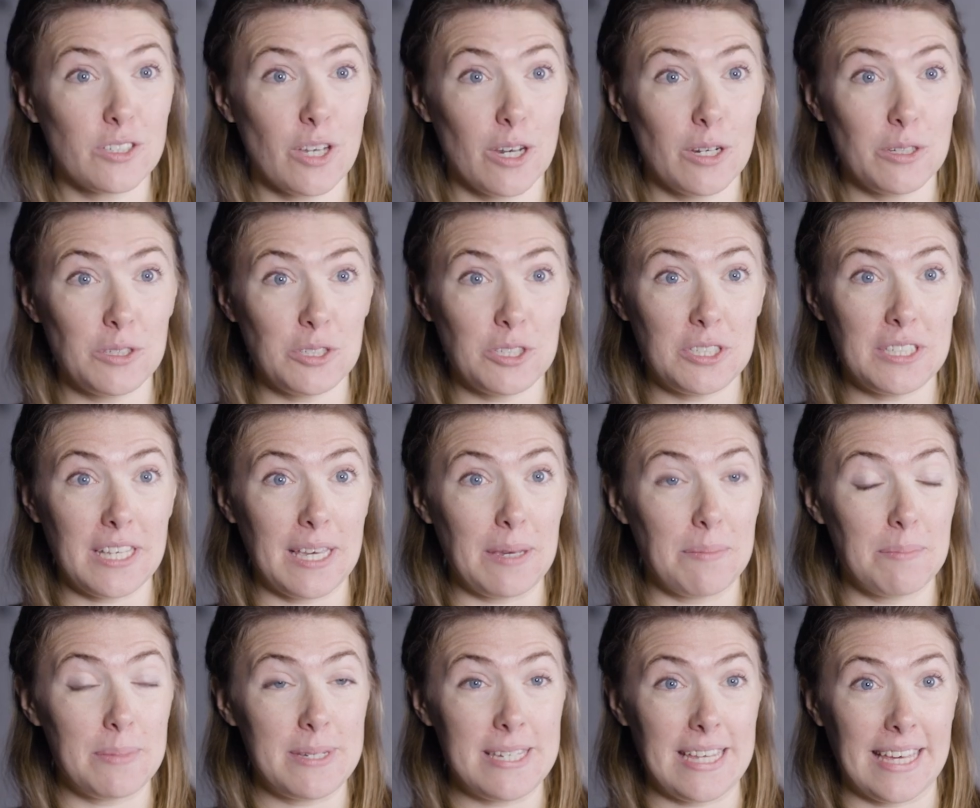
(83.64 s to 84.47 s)
Scotia Sea
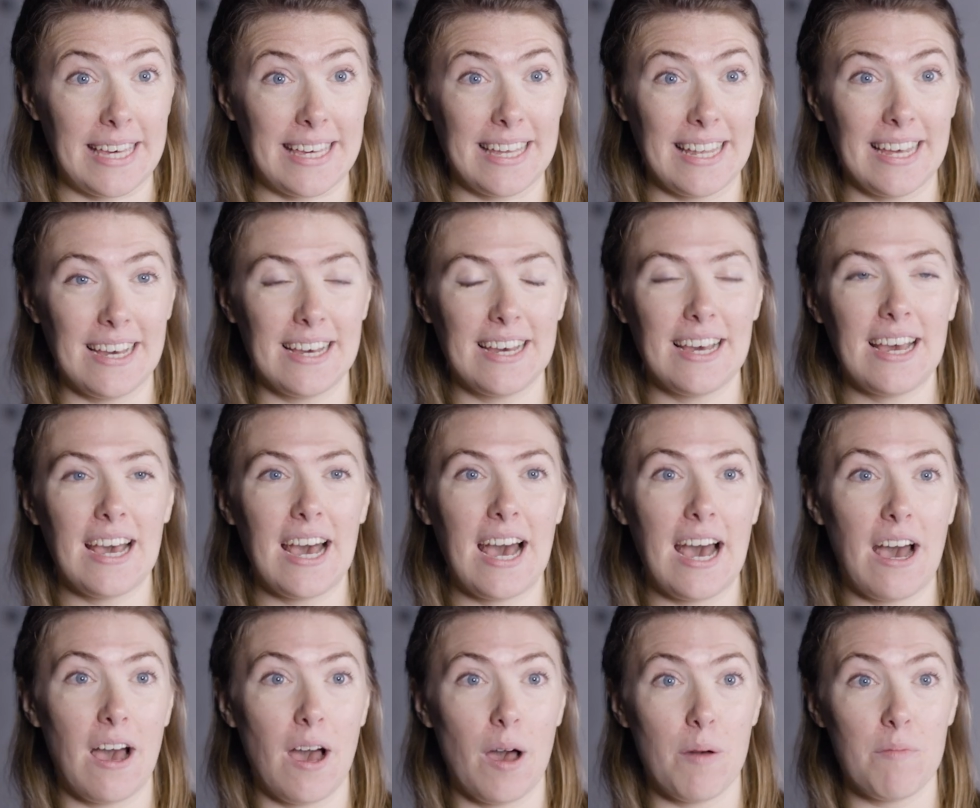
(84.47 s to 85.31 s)
in particular
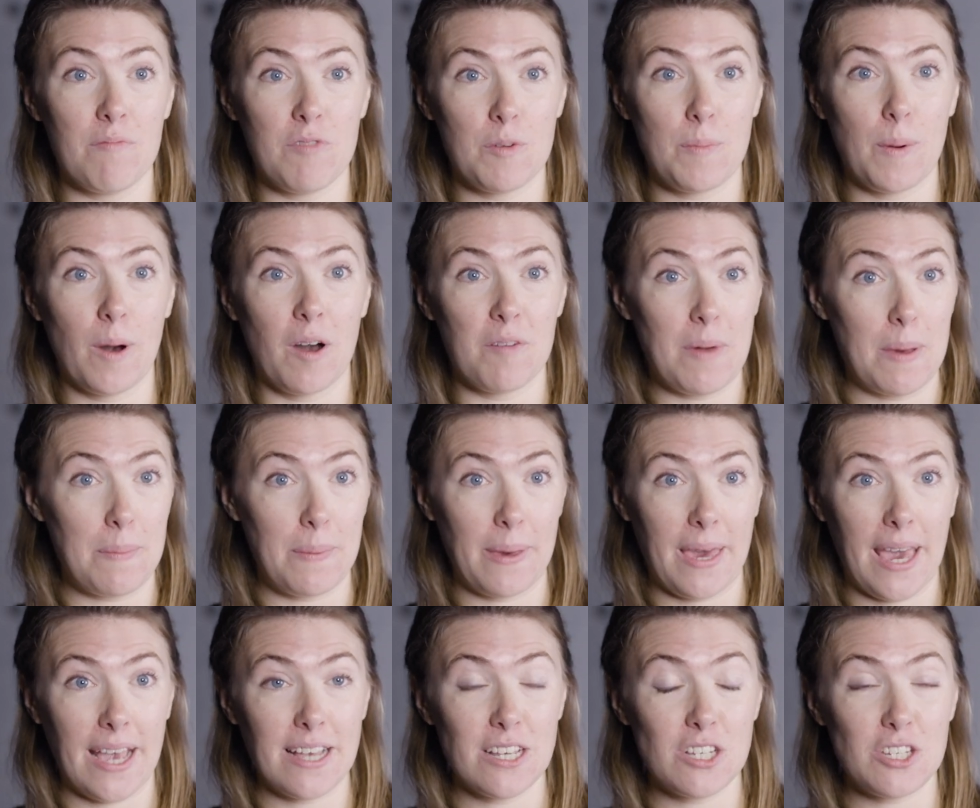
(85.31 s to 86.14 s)
um, for part of my
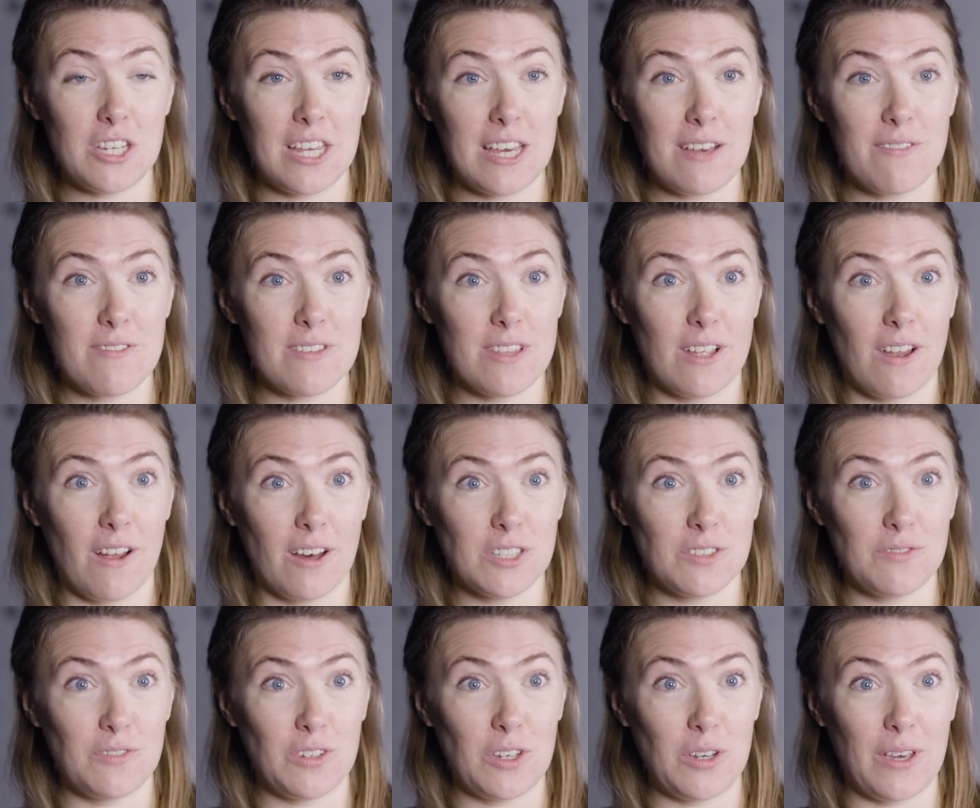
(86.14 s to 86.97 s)
PhD for the
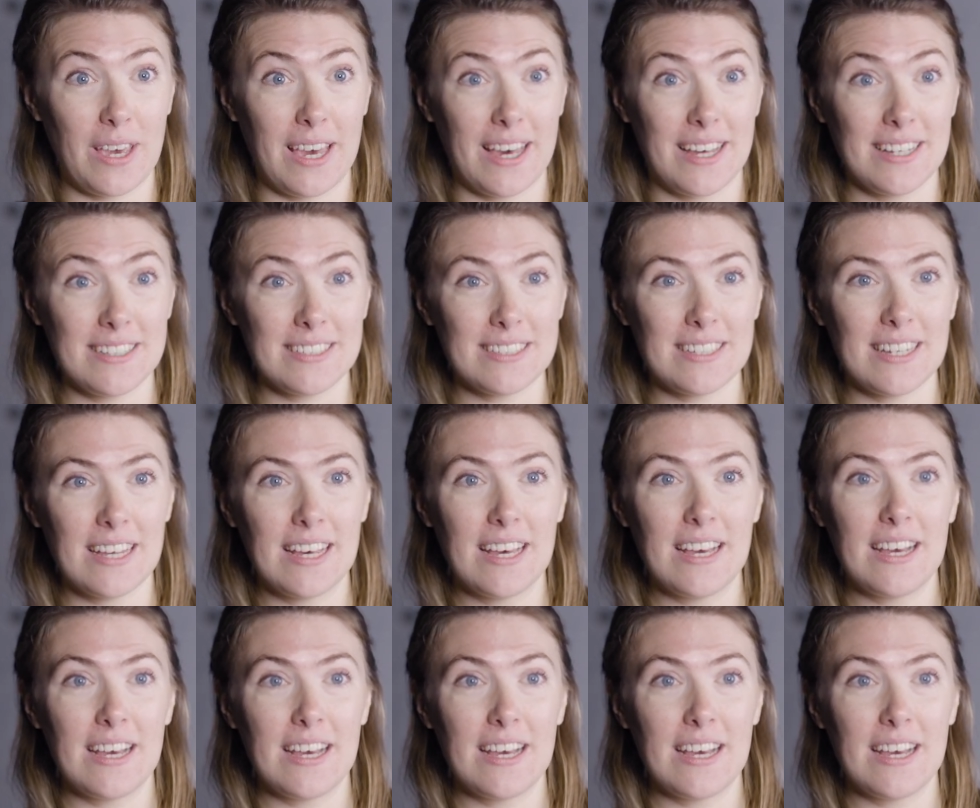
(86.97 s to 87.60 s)
last few years.